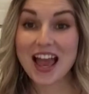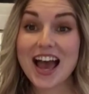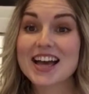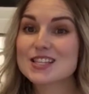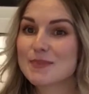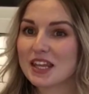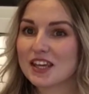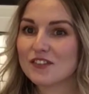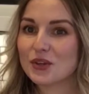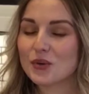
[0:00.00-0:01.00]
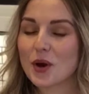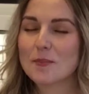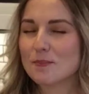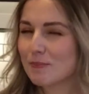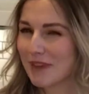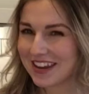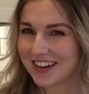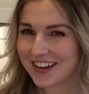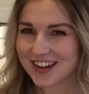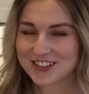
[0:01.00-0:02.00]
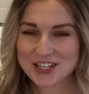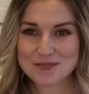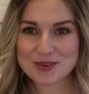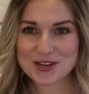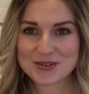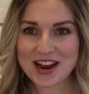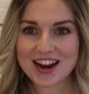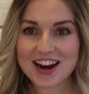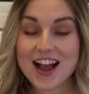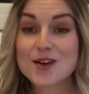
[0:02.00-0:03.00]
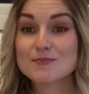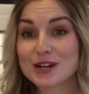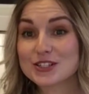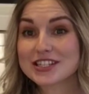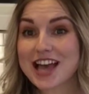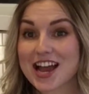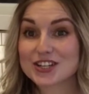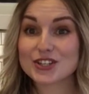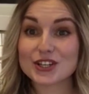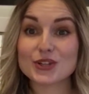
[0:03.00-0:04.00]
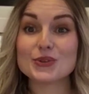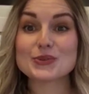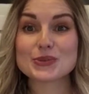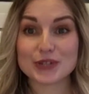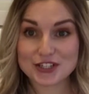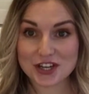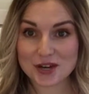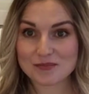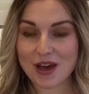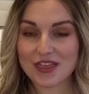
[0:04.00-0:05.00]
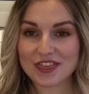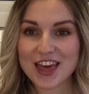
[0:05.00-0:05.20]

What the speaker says: As many of you may not already be aware, March is actually Nutrition Month.